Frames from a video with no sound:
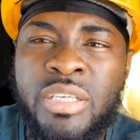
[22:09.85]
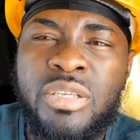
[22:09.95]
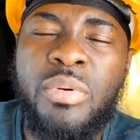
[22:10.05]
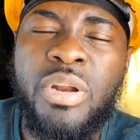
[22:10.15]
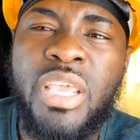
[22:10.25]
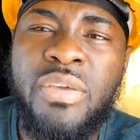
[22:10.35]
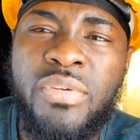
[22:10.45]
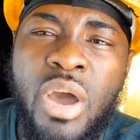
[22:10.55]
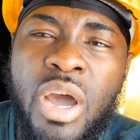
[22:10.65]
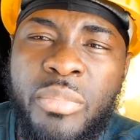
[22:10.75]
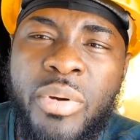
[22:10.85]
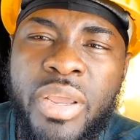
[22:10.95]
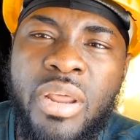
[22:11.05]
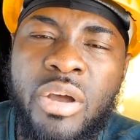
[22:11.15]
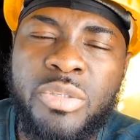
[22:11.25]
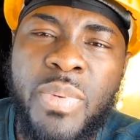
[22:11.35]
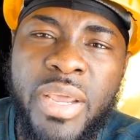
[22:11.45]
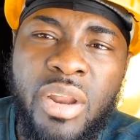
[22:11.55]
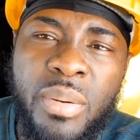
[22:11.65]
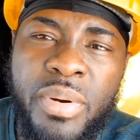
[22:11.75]
so i'm gonna give you all the breakdowns
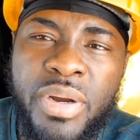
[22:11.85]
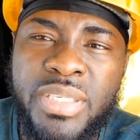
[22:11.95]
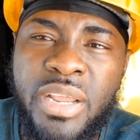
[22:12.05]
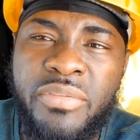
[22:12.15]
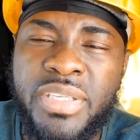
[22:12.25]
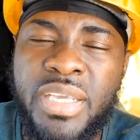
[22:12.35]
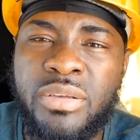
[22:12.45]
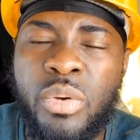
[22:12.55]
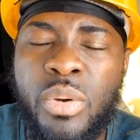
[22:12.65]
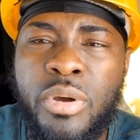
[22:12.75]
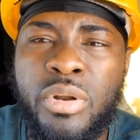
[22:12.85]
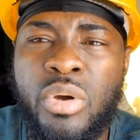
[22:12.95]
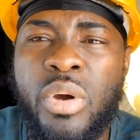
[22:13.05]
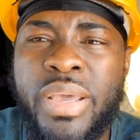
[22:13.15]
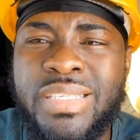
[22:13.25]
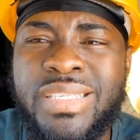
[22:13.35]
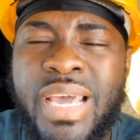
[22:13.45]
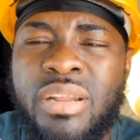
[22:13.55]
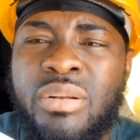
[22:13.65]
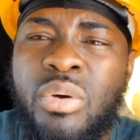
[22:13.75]
by numbers and everything so i'm gonna go
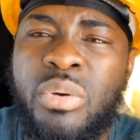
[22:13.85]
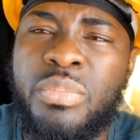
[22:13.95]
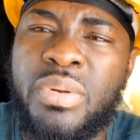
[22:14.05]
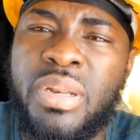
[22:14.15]
inside the load